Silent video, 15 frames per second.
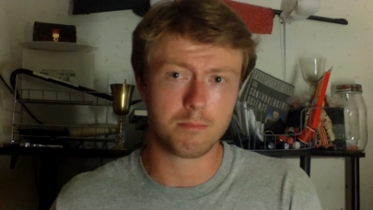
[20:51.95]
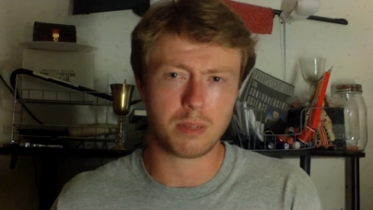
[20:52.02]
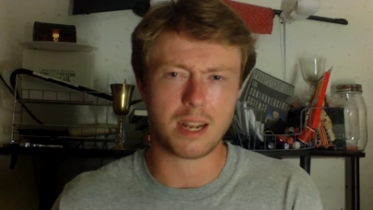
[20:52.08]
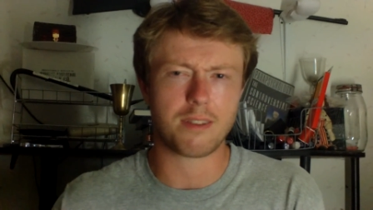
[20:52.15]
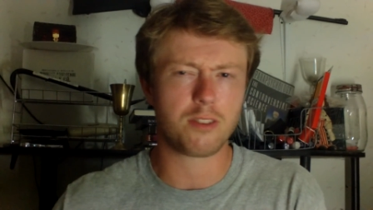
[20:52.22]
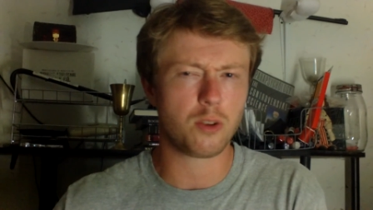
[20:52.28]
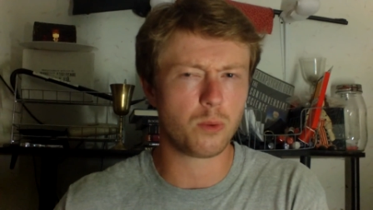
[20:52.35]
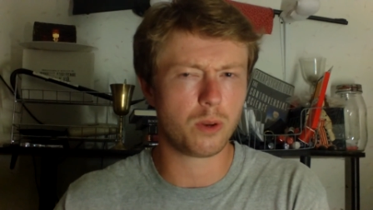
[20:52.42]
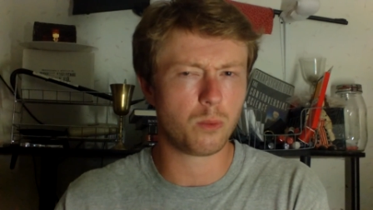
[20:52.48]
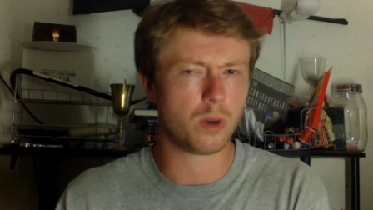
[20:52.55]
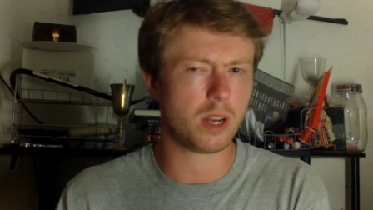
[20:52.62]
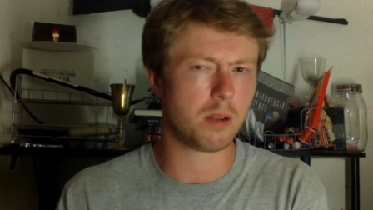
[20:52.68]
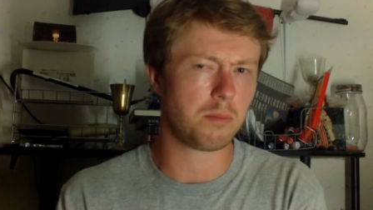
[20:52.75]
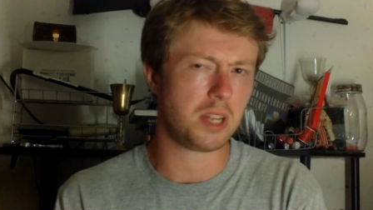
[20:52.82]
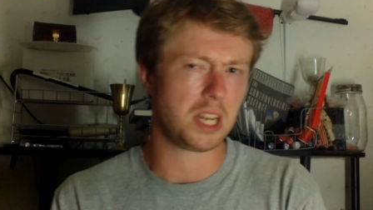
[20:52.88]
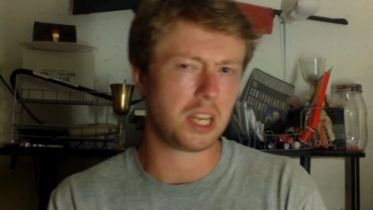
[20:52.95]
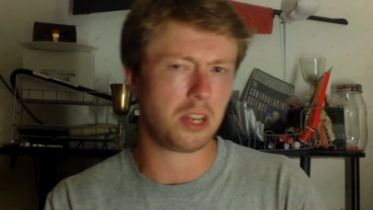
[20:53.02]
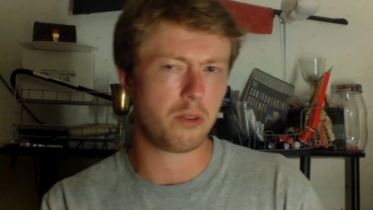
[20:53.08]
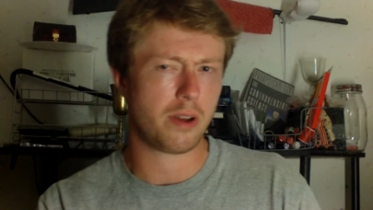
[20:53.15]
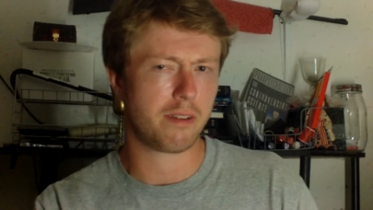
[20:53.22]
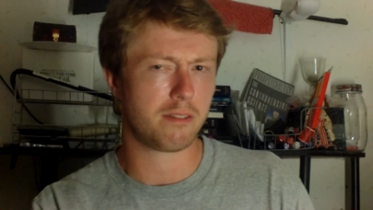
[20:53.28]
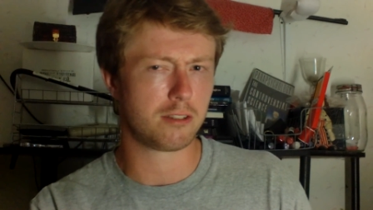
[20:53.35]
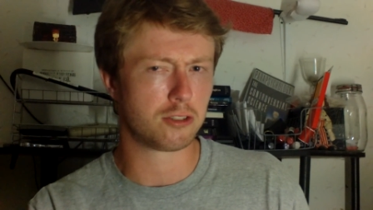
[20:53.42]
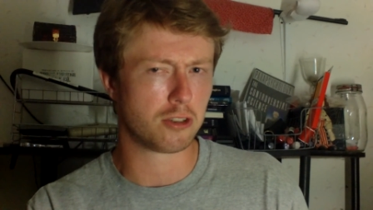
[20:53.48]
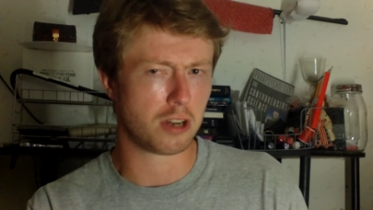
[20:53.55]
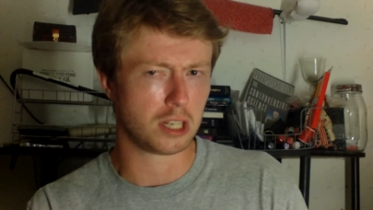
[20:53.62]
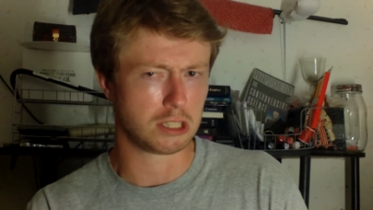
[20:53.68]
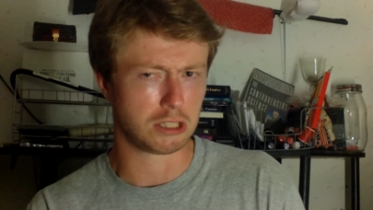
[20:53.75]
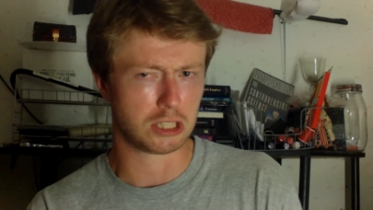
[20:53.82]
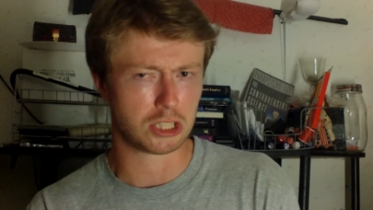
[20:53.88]
But after you win one, I'm taking you out of the
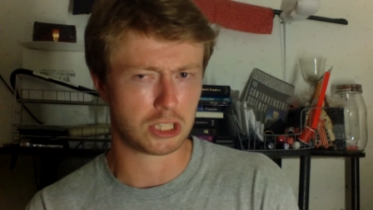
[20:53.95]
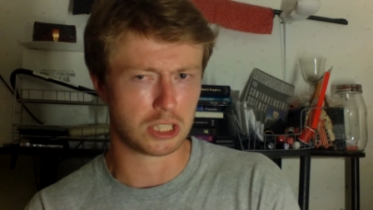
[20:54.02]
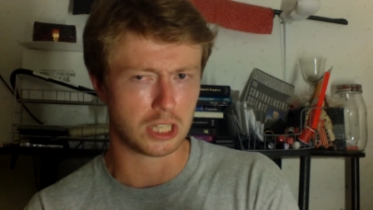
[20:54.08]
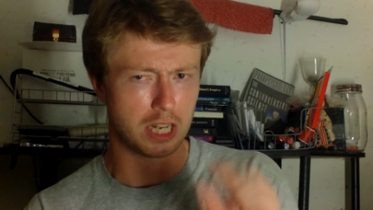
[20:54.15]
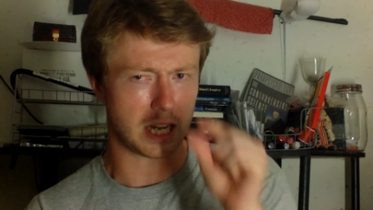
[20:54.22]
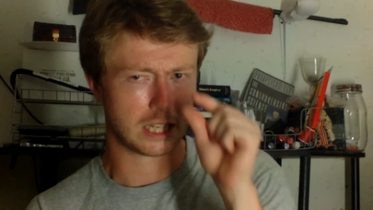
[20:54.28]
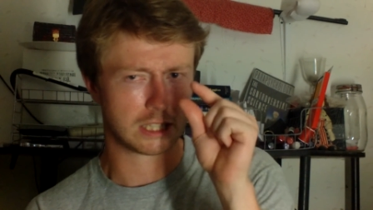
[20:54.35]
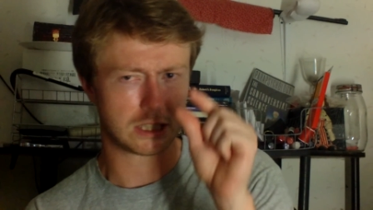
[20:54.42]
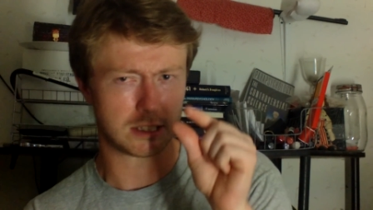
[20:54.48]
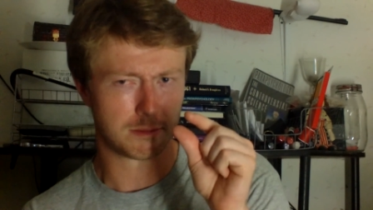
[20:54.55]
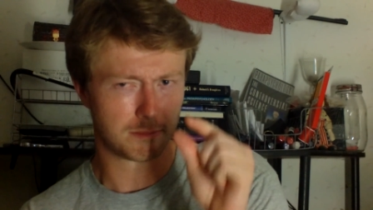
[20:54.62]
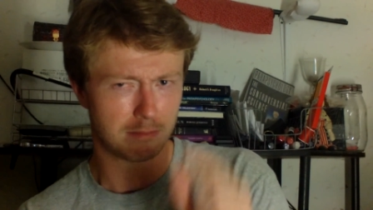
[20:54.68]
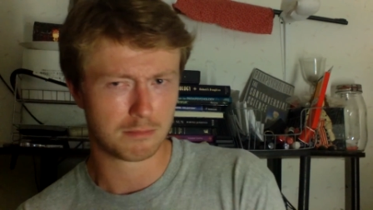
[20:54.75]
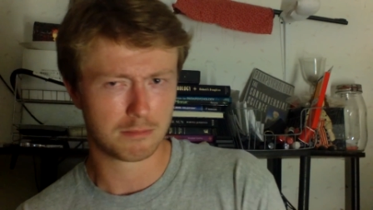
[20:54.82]
drawing just in case.